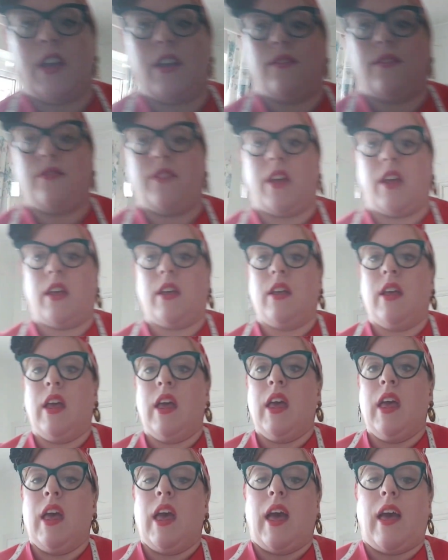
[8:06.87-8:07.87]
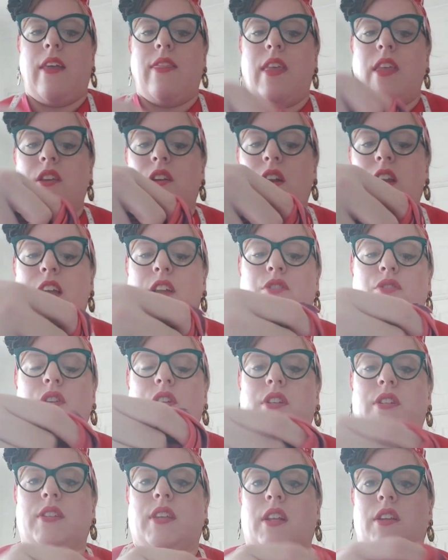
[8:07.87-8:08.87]
over, and then you're literally
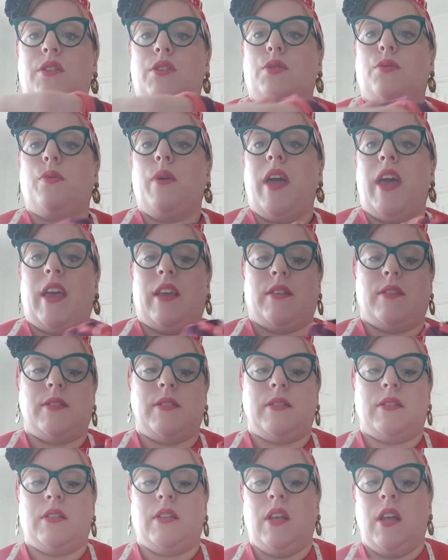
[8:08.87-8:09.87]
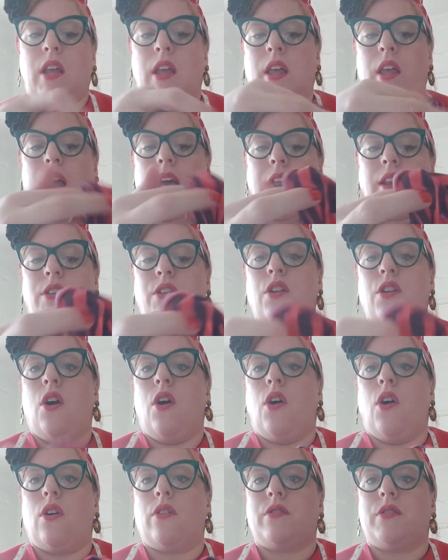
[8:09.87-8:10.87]
just going to twist and
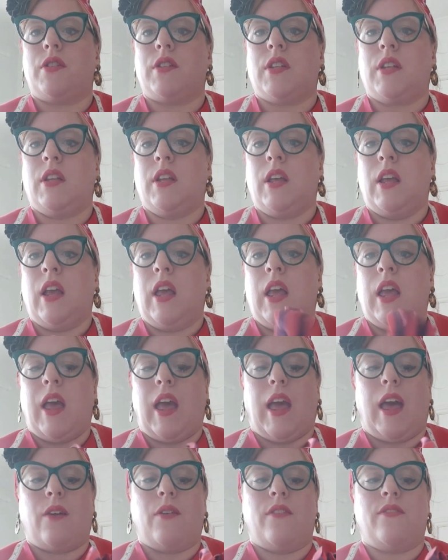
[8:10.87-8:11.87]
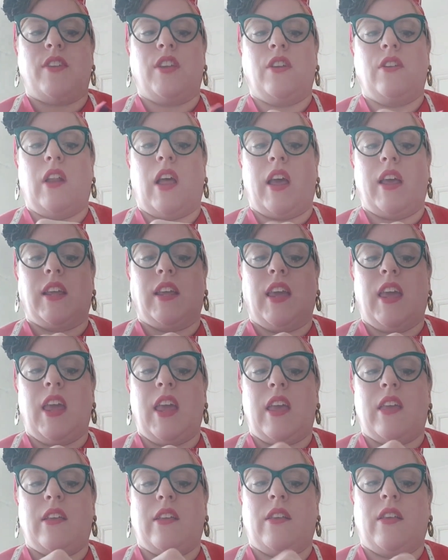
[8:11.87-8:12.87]
knot however you like
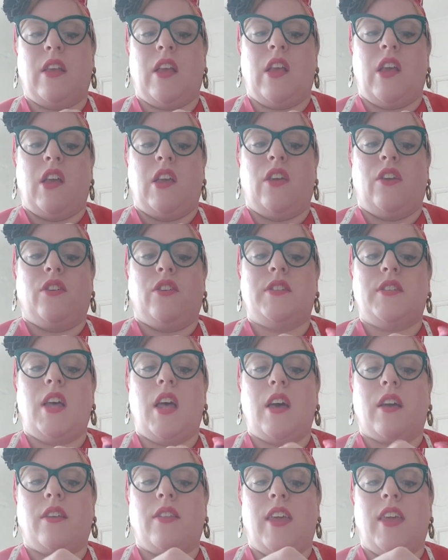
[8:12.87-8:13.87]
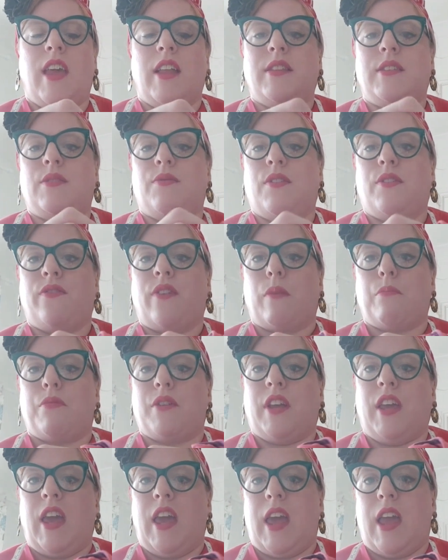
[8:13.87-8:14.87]
it. You can tuck the ends of the
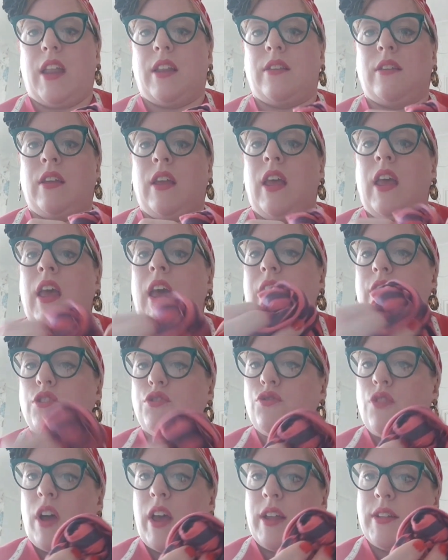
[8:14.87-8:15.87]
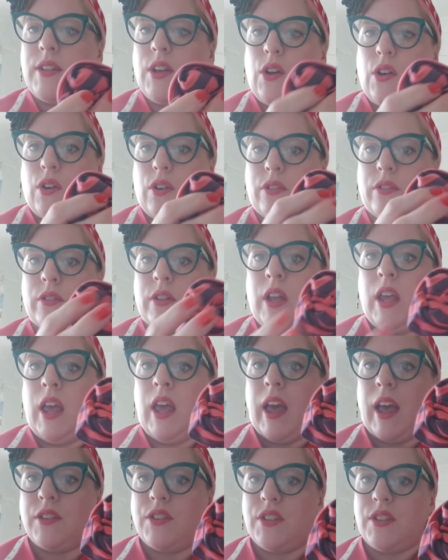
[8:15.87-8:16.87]
fabric in and try it on,
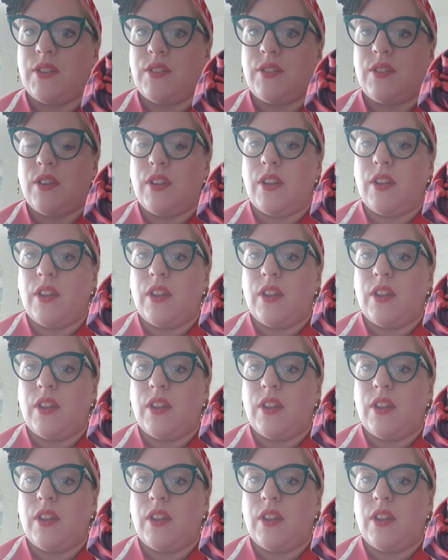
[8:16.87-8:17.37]
and just